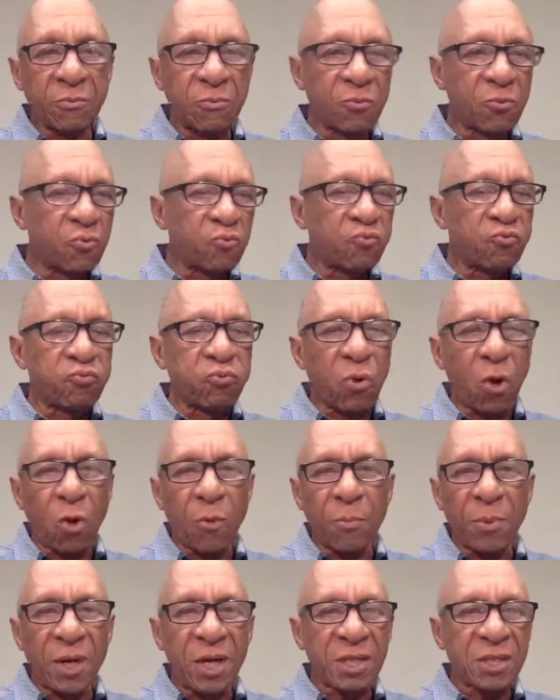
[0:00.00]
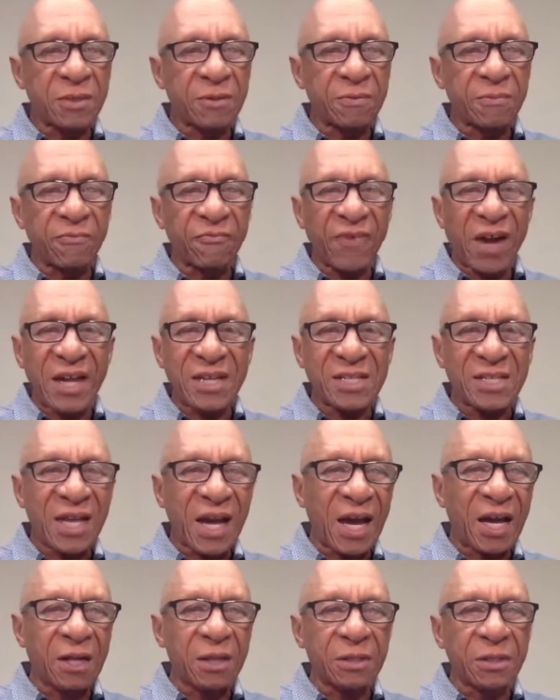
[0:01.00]
robust
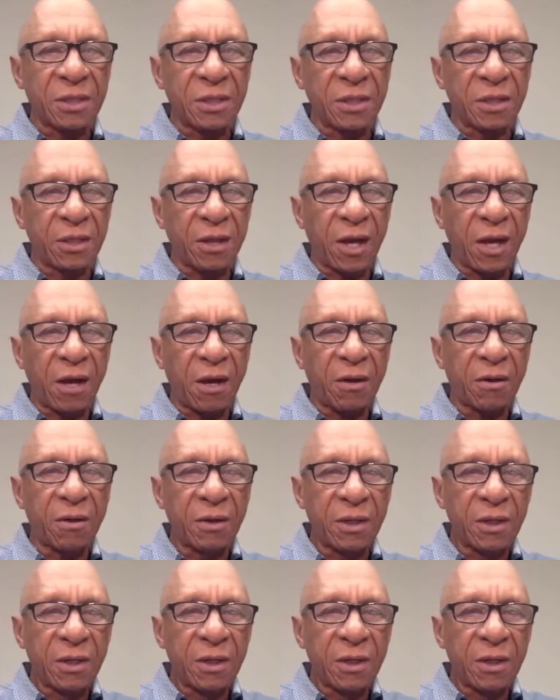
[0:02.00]
vitality in our